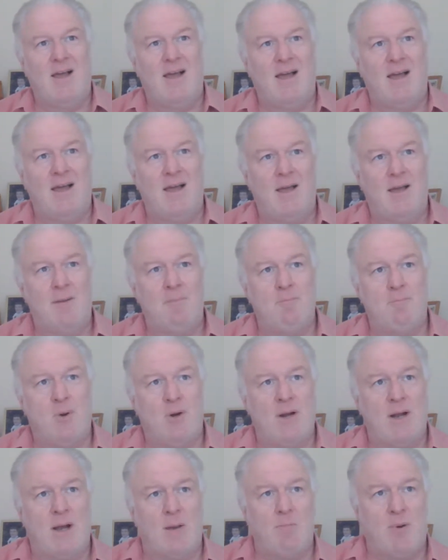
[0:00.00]

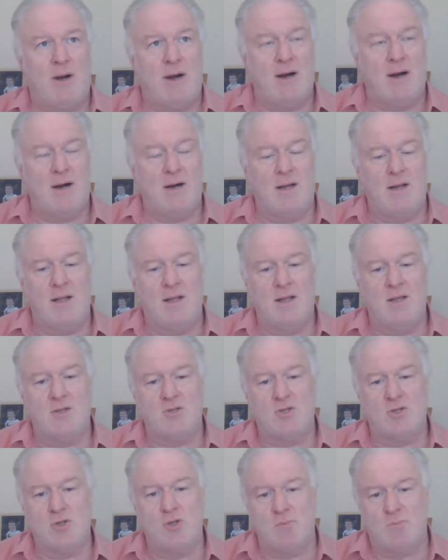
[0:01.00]
But apparently,
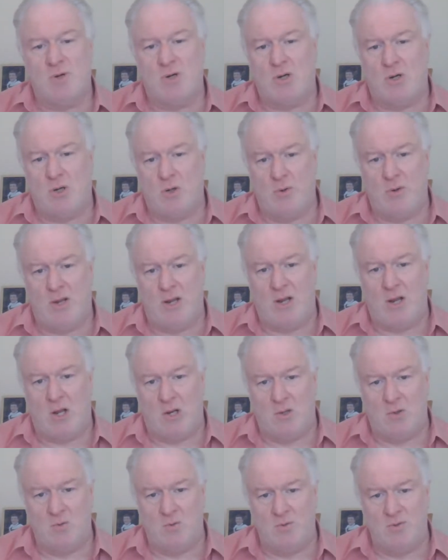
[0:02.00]
super gluing
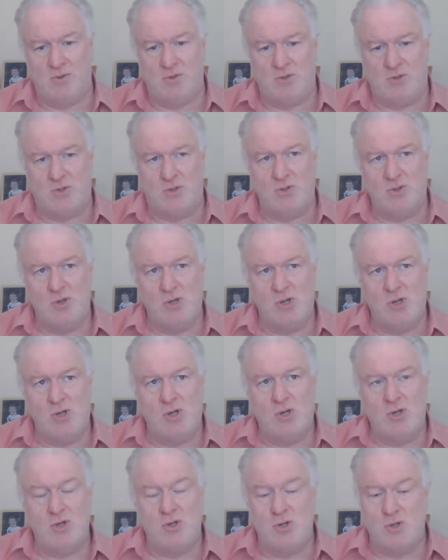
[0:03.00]
closed
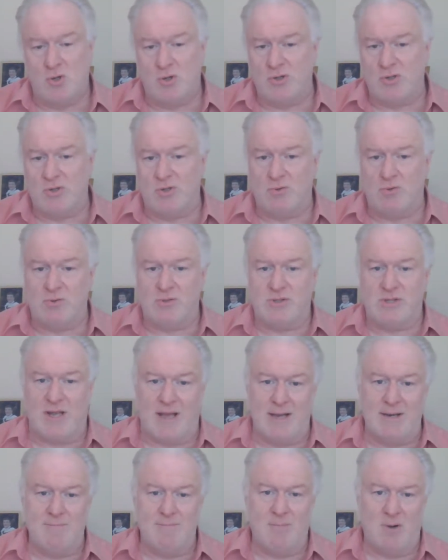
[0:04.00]
nostrils
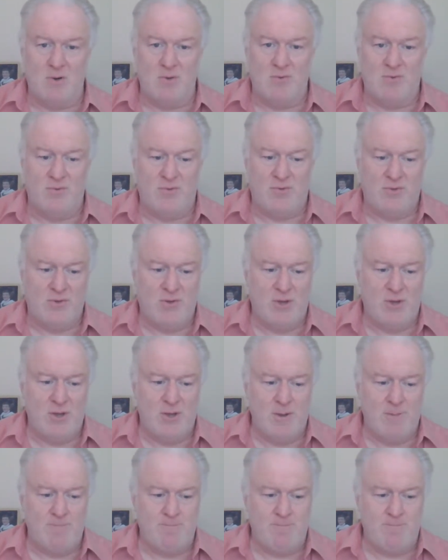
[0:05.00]
and mouth,
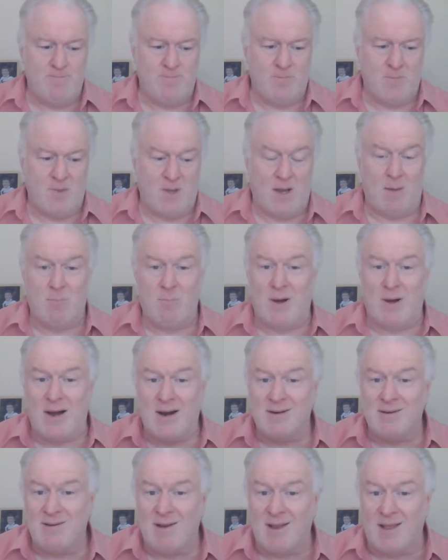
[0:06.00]

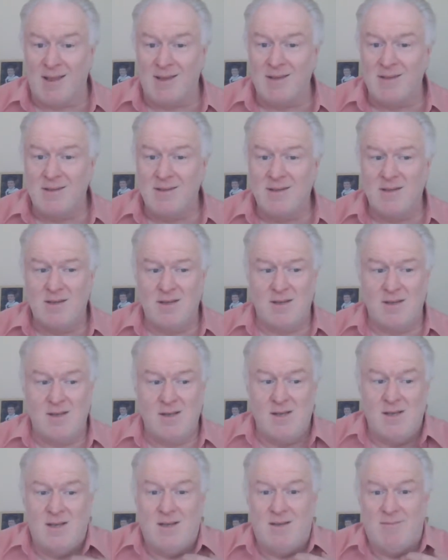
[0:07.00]
apparently,
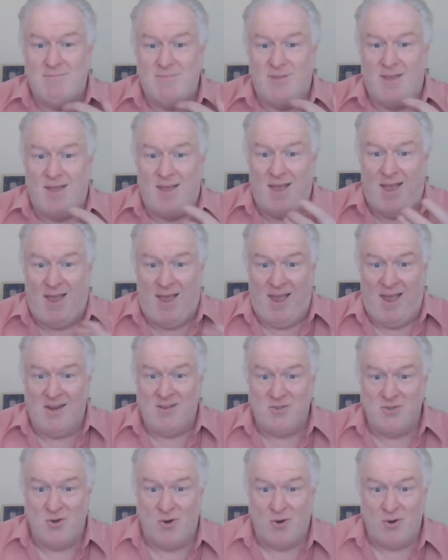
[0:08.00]

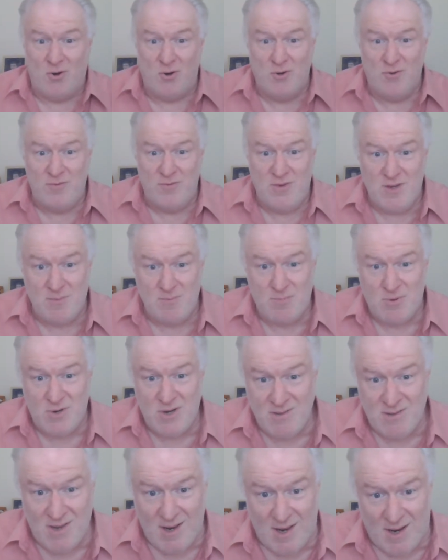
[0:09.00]
it's not good for your
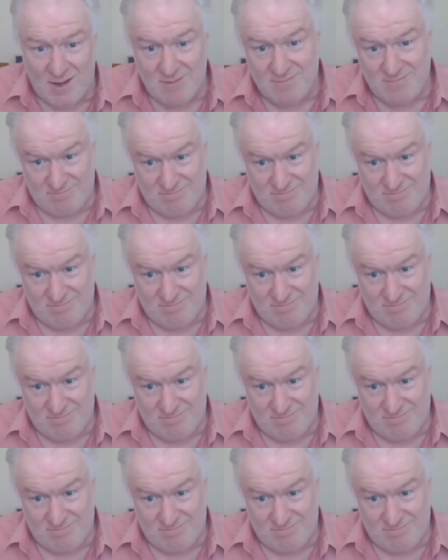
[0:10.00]
breathing.